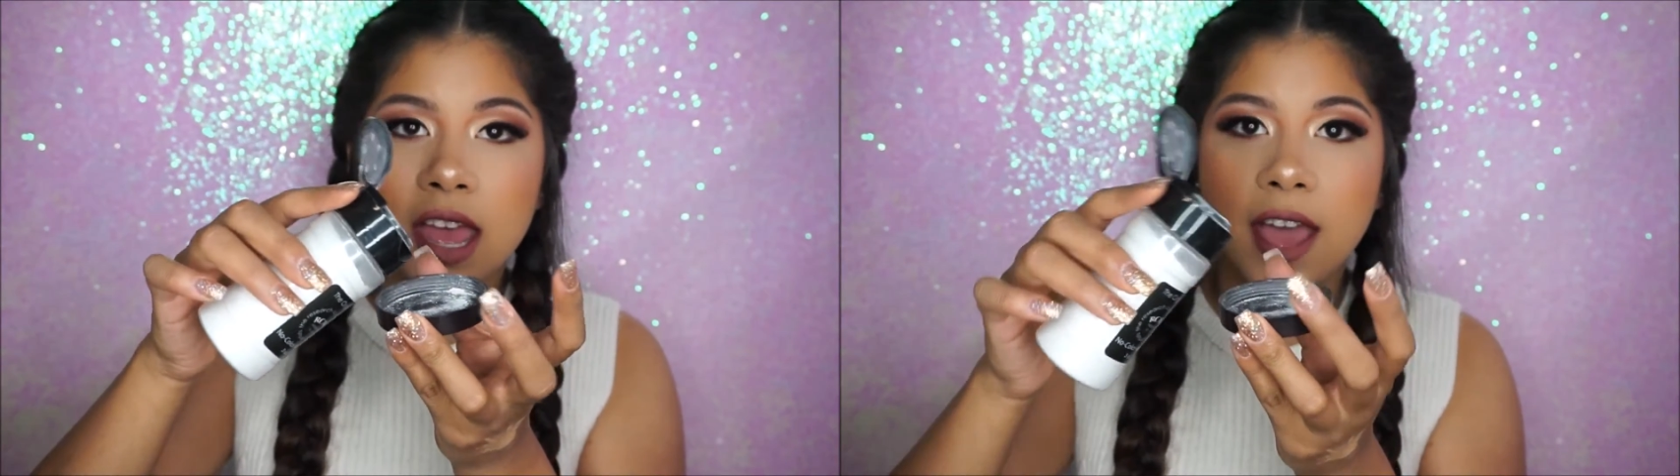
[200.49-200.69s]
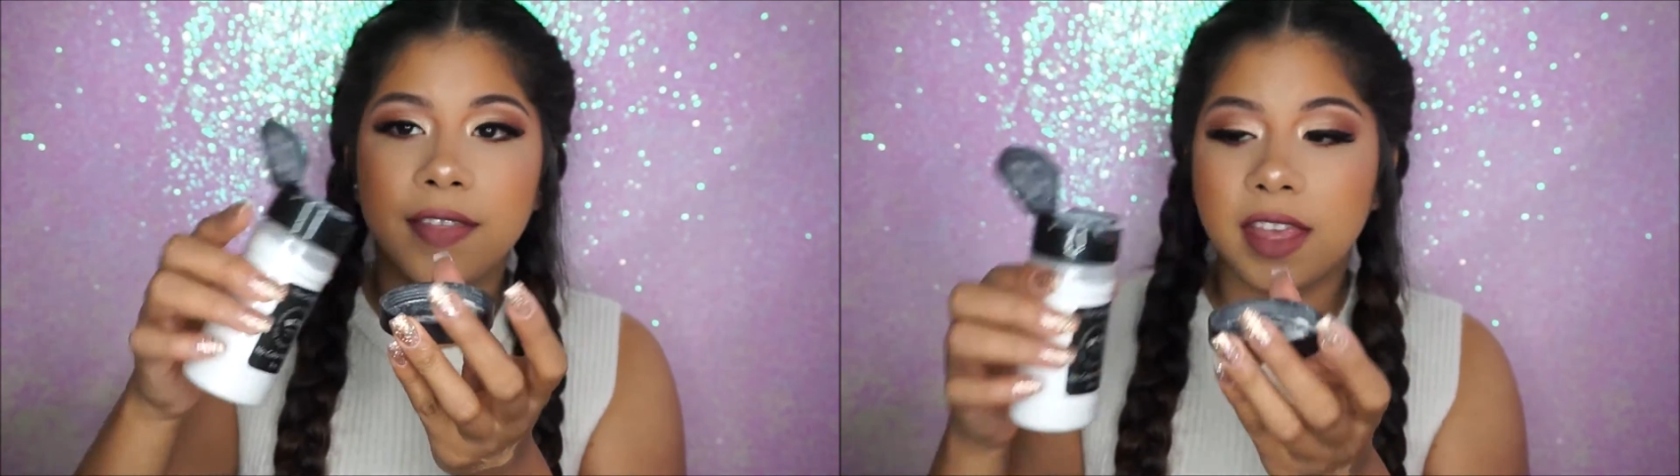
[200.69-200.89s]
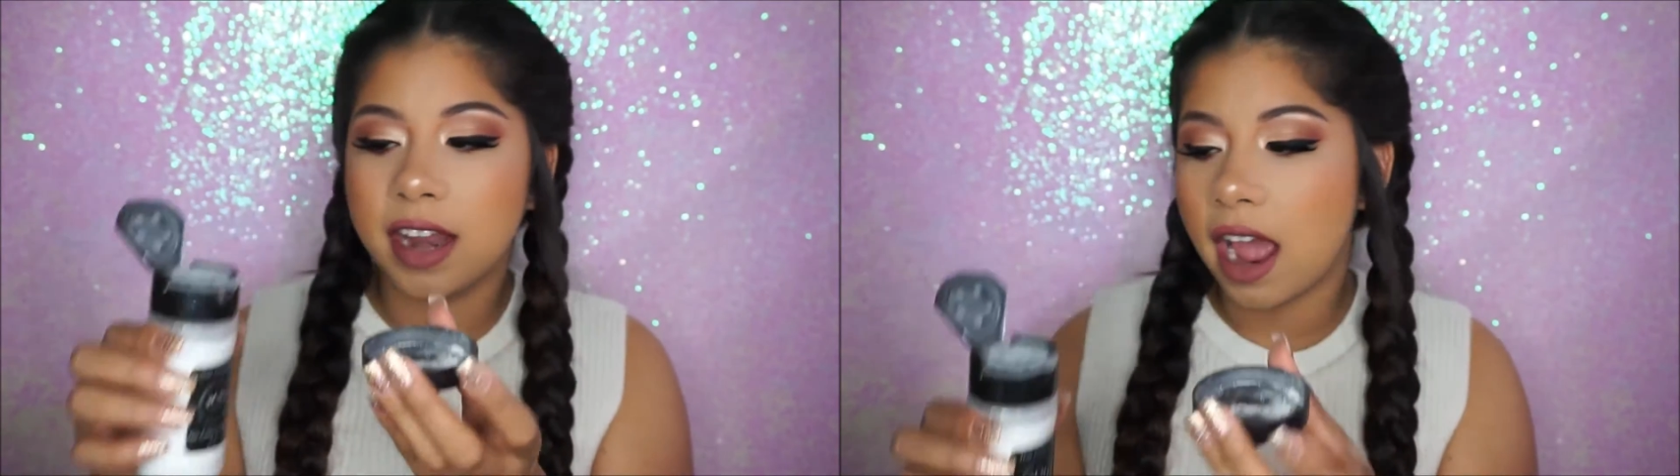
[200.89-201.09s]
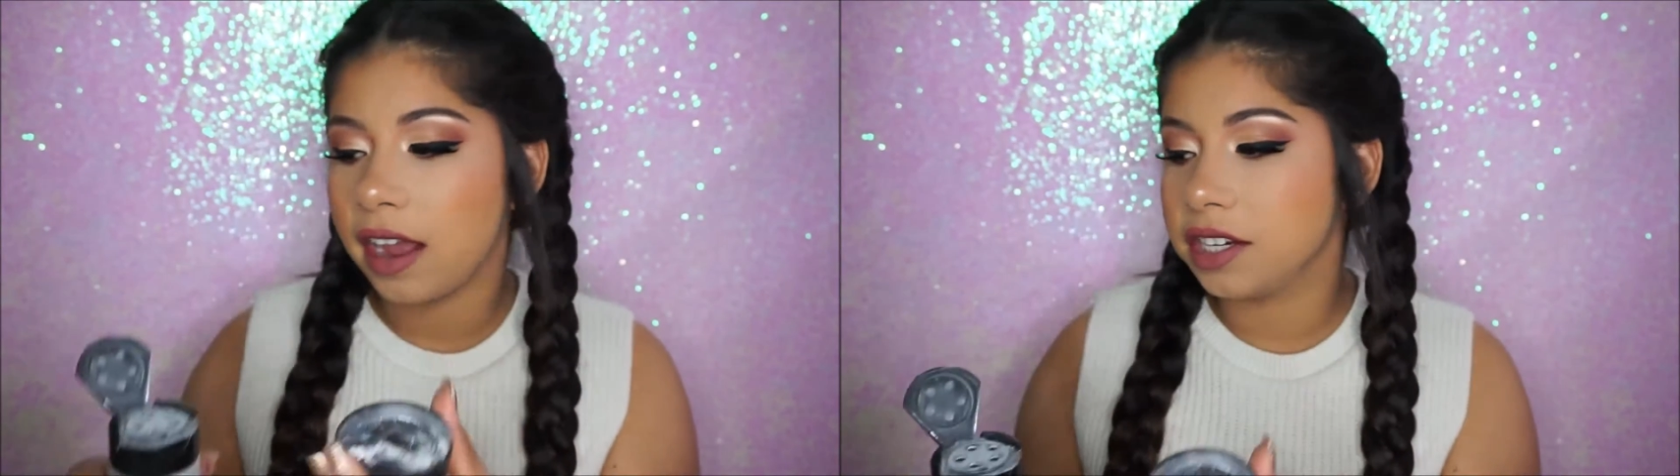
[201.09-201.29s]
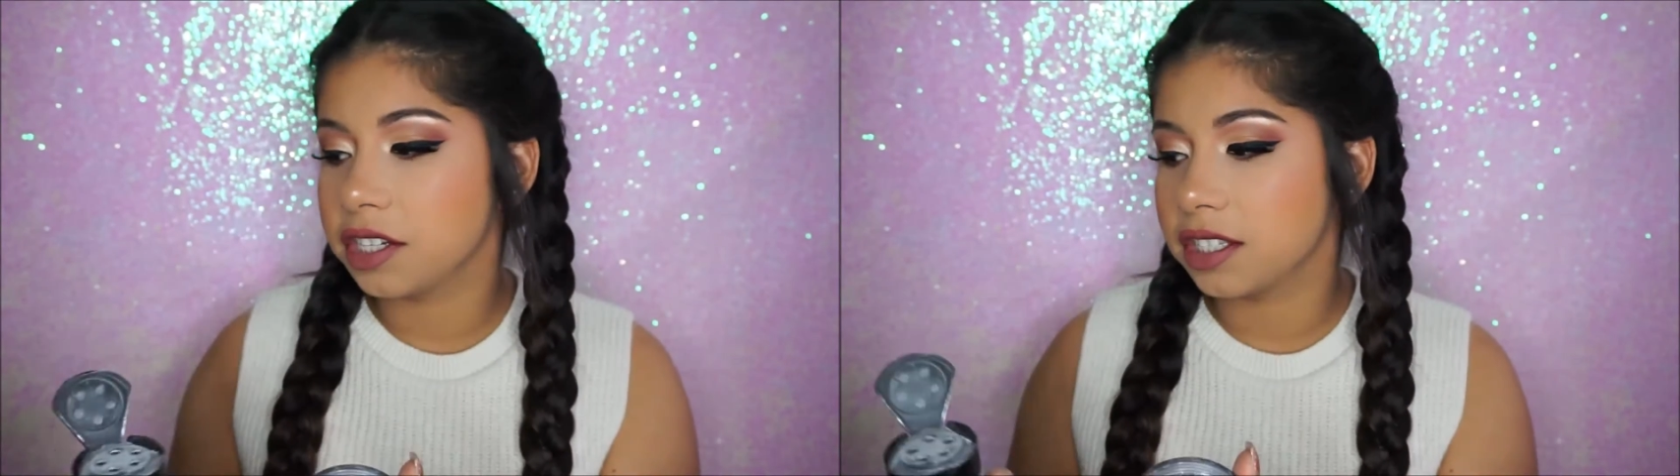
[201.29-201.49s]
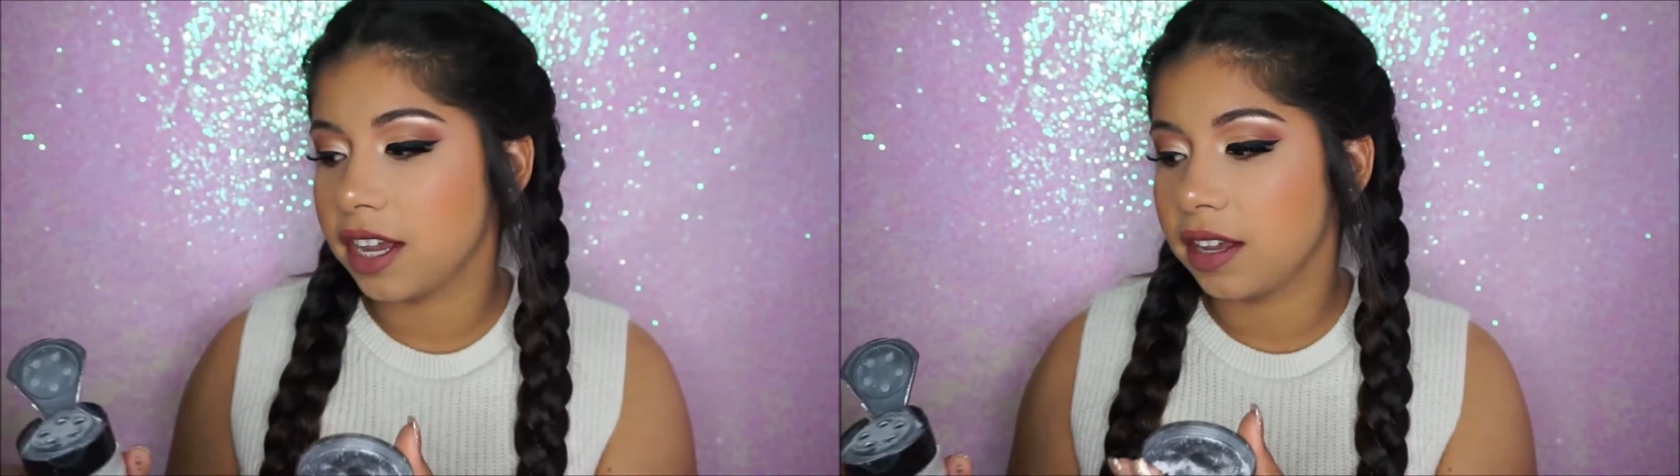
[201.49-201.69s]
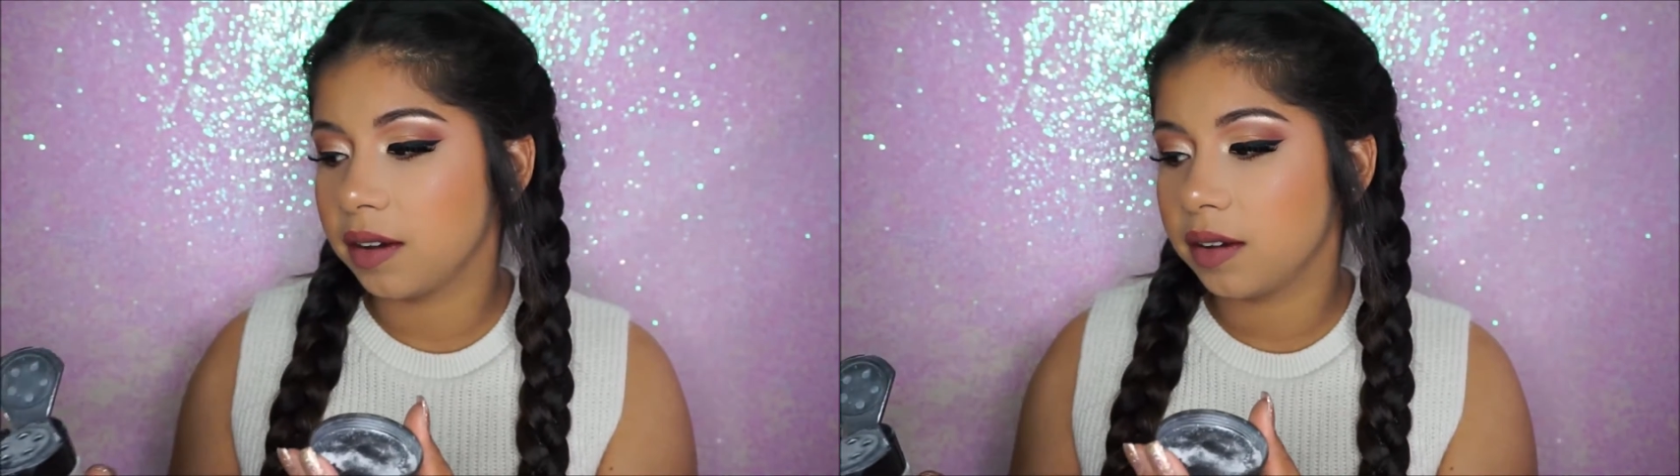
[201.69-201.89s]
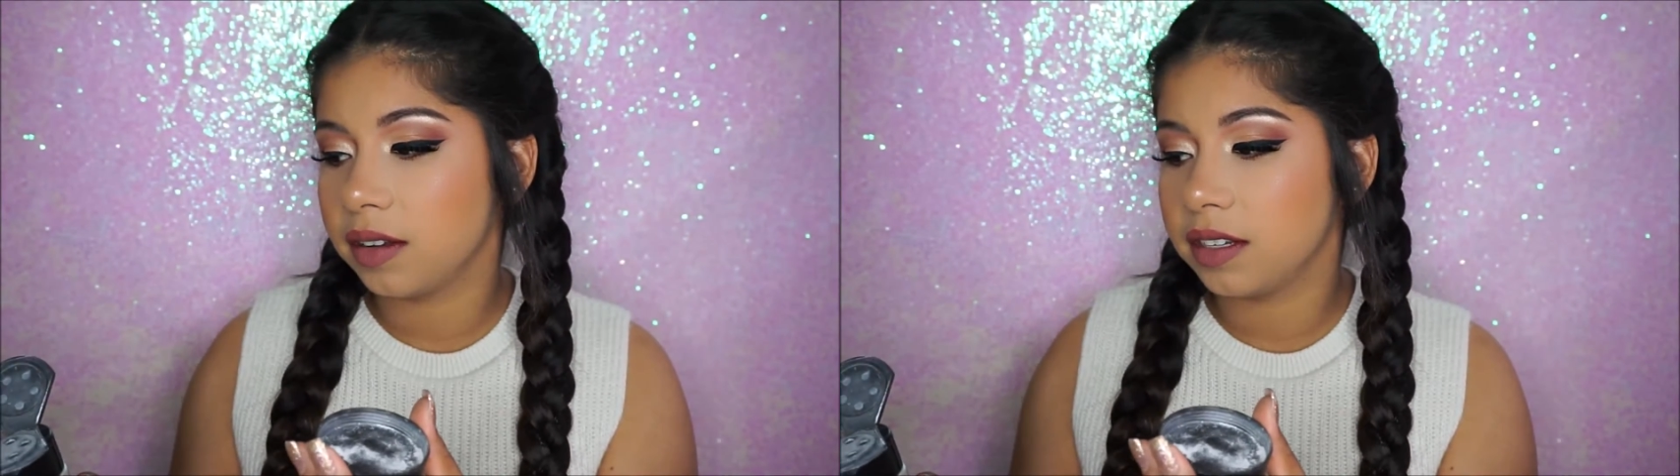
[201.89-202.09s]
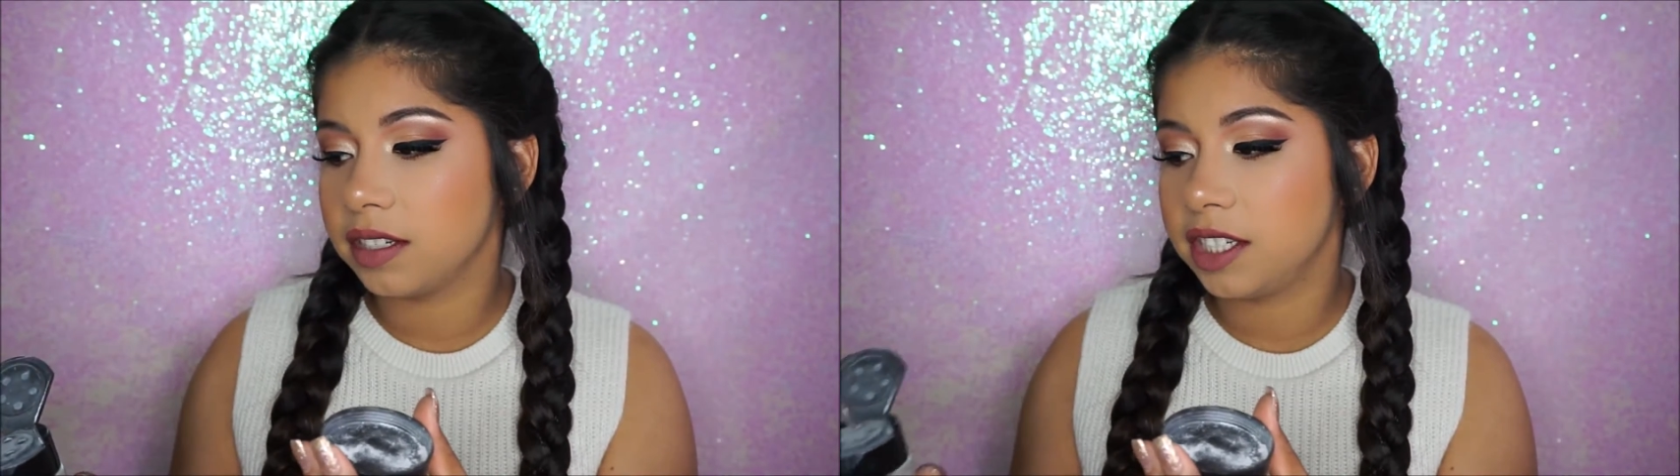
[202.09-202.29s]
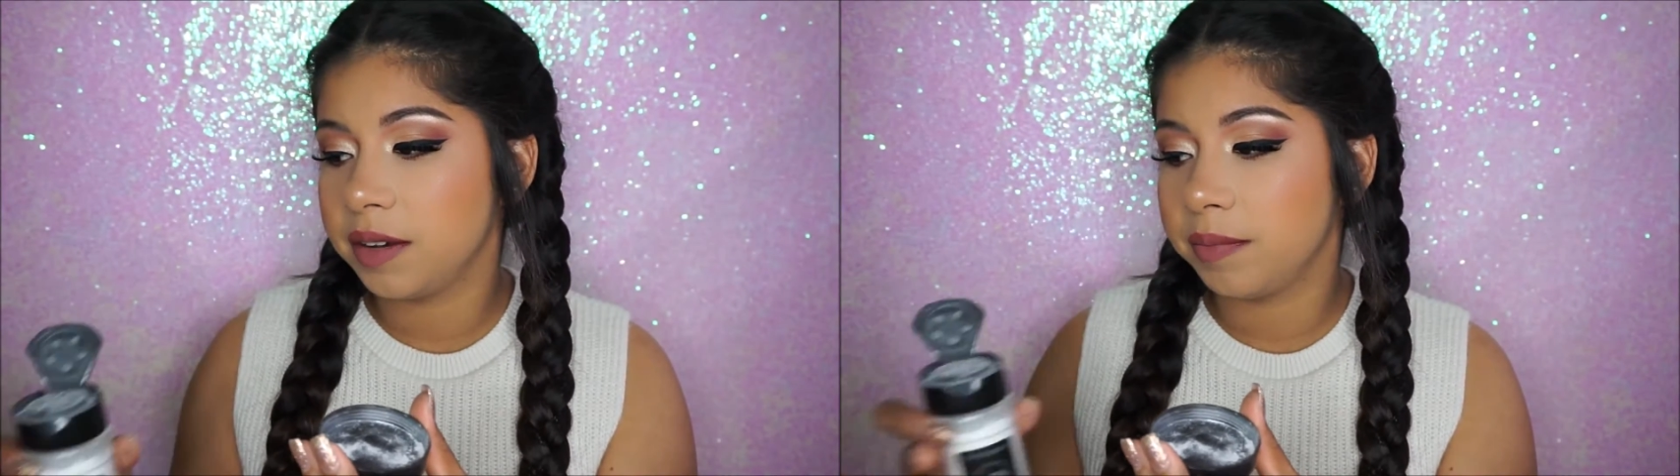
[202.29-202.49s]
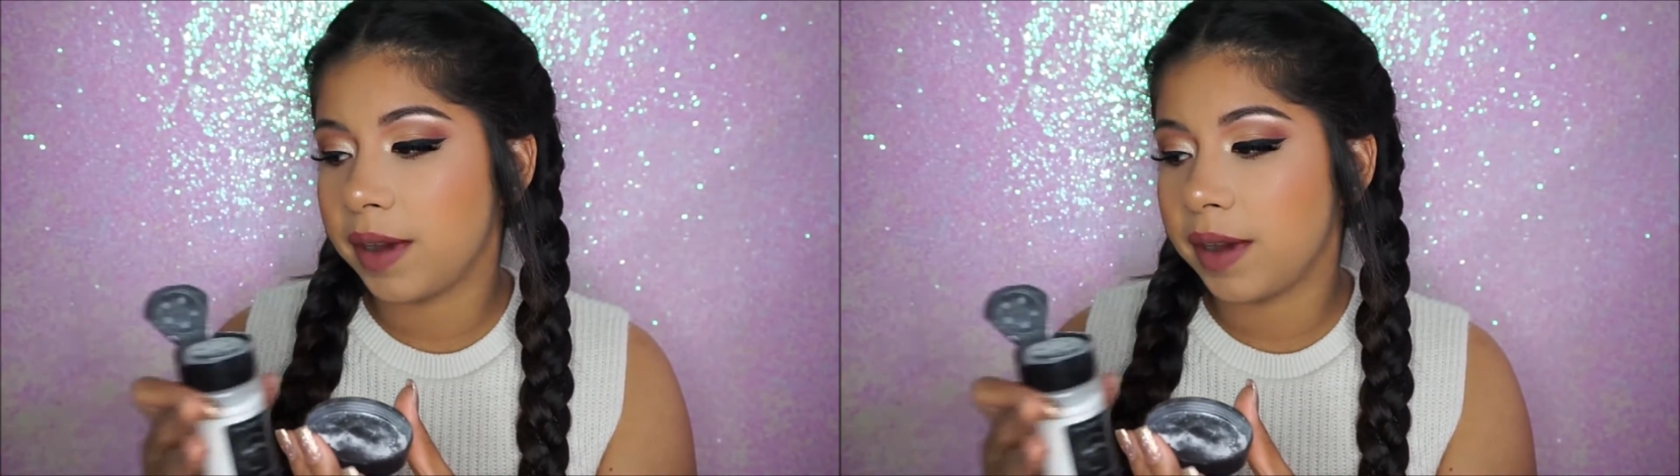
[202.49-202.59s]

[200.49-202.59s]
and then I just dip